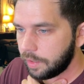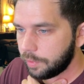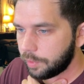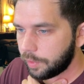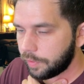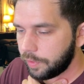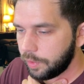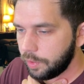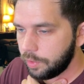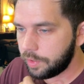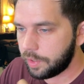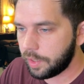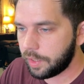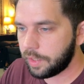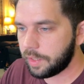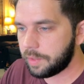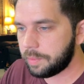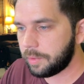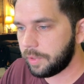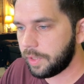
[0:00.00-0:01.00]
Refuse to
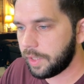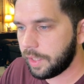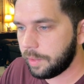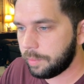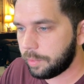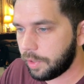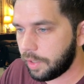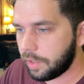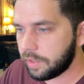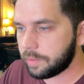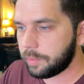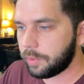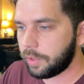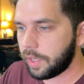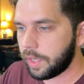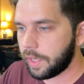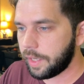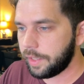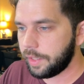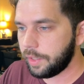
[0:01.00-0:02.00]
display Plausible
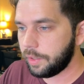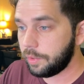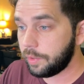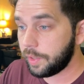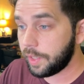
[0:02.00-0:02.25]
IO